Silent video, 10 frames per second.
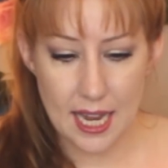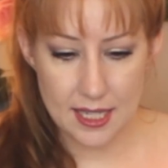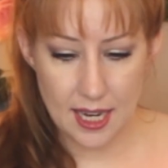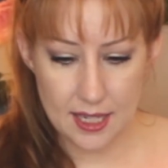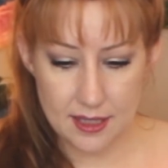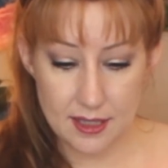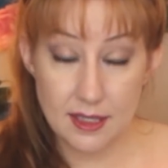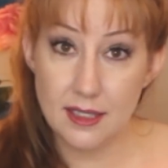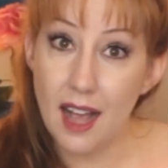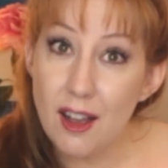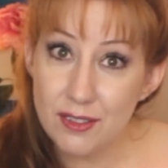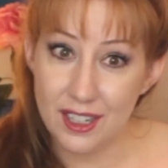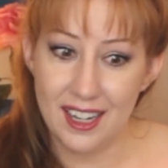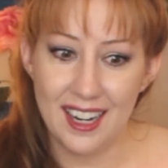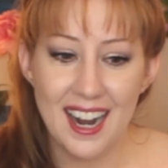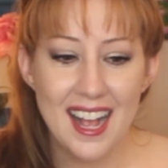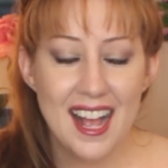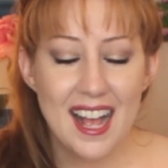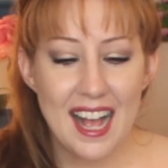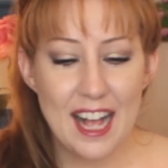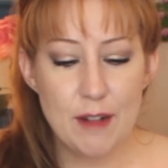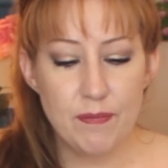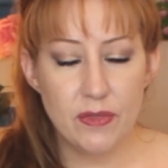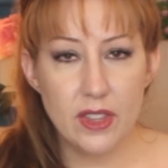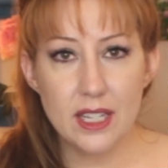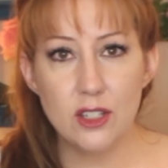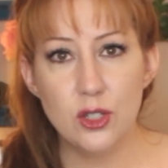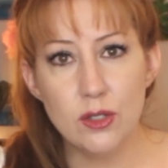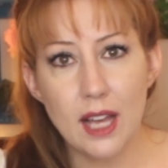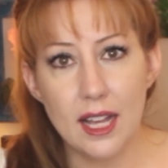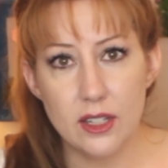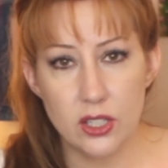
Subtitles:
and suffer, they do that